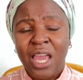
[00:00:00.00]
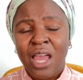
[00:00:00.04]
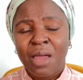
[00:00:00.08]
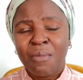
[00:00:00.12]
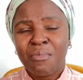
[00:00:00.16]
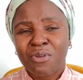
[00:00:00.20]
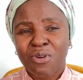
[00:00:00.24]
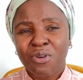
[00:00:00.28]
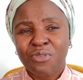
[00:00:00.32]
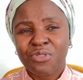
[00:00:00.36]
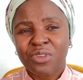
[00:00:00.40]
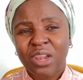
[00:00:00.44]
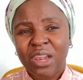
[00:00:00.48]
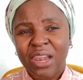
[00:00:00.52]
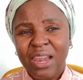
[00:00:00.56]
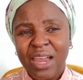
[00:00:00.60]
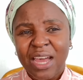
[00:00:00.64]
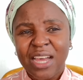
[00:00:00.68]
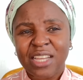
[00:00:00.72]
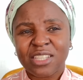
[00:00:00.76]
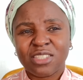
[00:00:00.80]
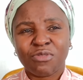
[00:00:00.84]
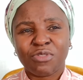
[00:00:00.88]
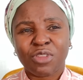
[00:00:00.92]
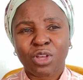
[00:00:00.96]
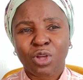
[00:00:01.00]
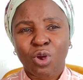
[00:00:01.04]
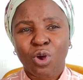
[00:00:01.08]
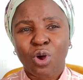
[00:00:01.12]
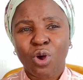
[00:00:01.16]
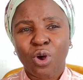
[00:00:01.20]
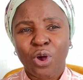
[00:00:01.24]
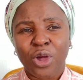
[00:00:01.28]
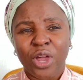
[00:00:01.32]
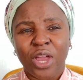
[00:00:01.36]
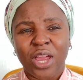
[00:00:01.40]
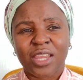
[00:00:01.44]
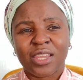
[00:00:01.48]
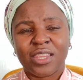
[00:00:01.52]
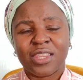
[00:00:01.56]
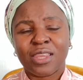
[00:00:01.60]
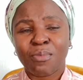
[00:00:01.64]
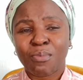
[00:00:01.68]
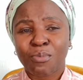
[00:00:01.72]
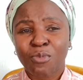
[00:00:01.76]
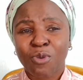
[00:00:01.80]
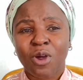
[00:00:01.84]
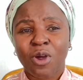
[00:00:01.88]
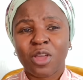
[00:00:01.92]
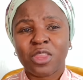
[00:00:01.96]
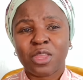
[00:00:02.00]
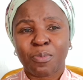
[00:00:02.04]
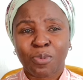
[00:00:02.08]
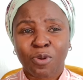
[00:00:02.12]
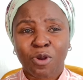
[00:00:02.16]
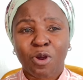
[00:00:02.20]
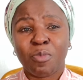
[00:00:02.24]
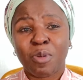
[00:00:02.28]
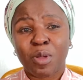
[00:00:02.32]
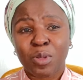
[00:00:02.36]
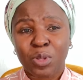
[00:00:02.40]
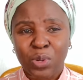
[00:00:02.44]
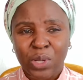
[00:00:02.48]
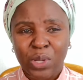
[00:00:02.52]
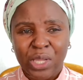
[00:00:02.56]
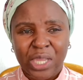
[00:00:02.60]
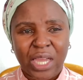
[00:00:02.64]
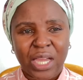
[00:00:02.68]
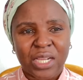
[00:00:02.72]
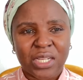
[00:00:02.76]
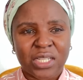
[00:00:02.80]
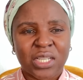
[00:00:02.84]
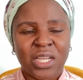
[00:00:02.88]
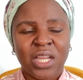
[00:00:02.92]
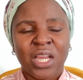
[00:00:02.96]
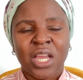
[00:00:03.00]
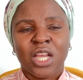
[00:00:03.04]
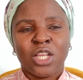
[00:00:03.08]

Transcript: because the less of the coin the more the problem you get